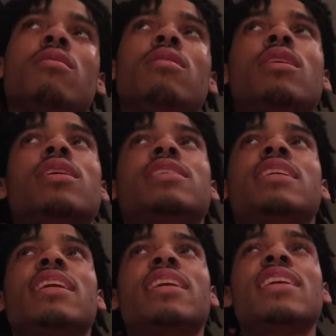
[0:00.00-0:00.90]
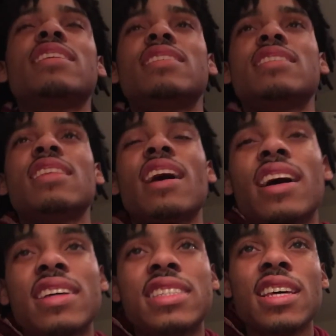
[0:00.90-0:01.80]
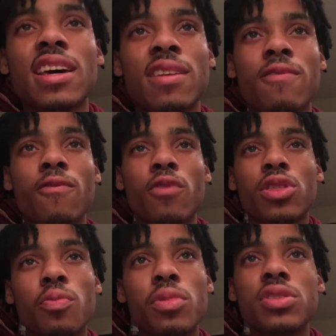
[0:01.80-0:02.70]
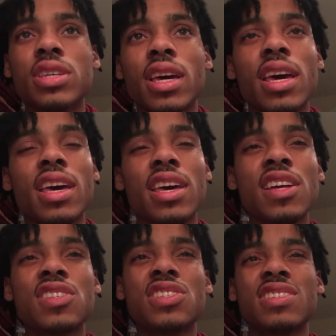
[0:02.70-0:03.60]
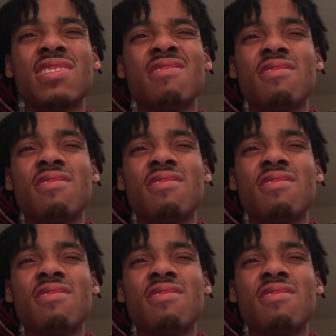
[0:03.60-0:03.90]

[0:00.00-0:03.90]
because it gets, like I said with the music, it gets